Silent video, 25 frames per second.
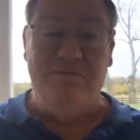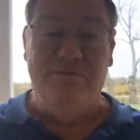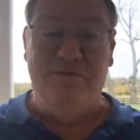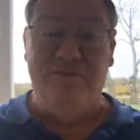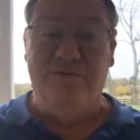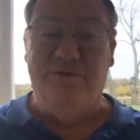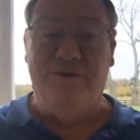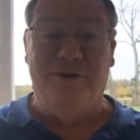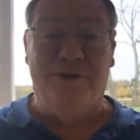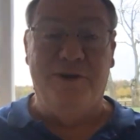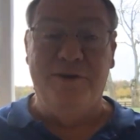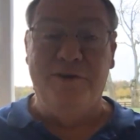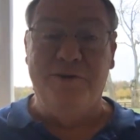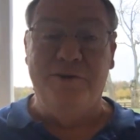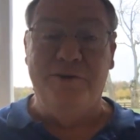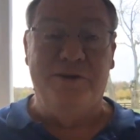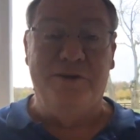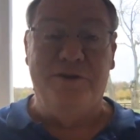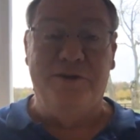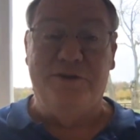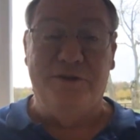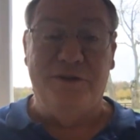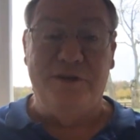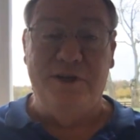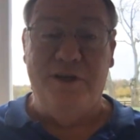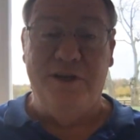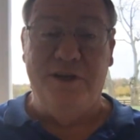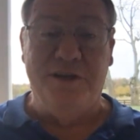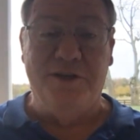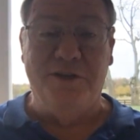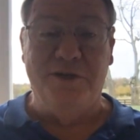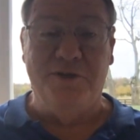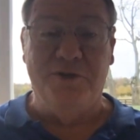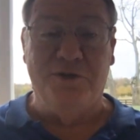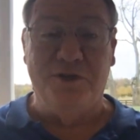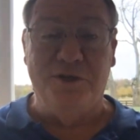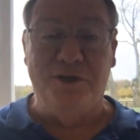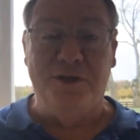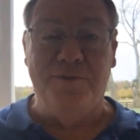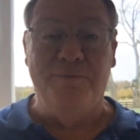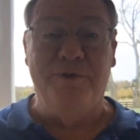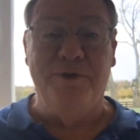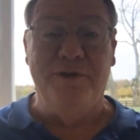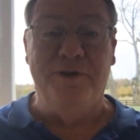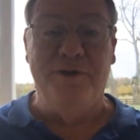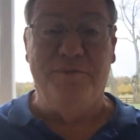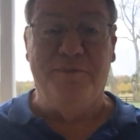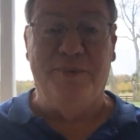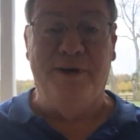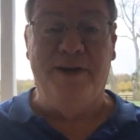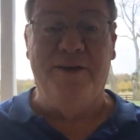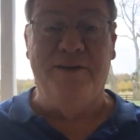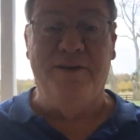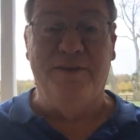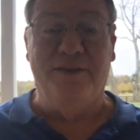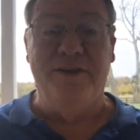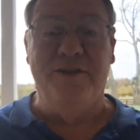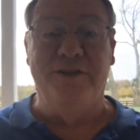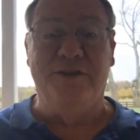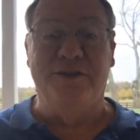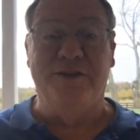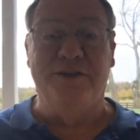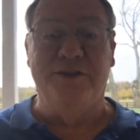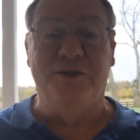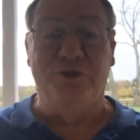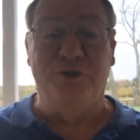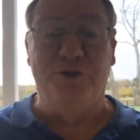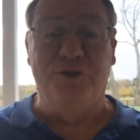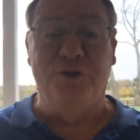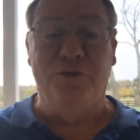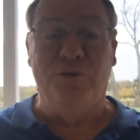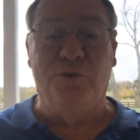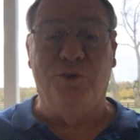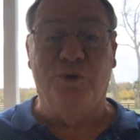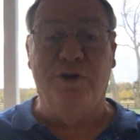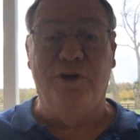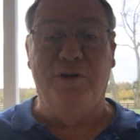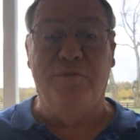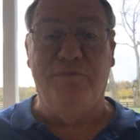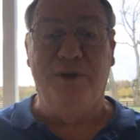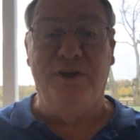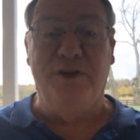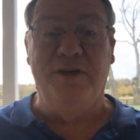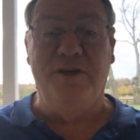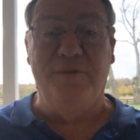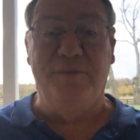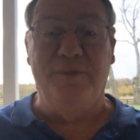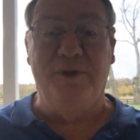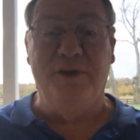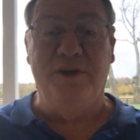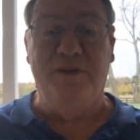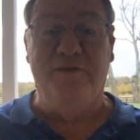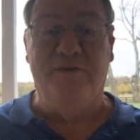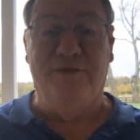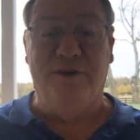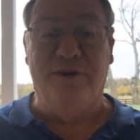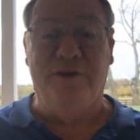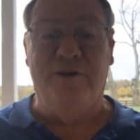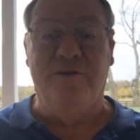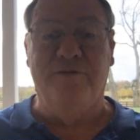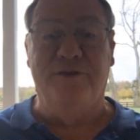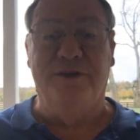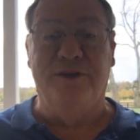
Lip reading: Father, is there something about this that you're wanting me to be involved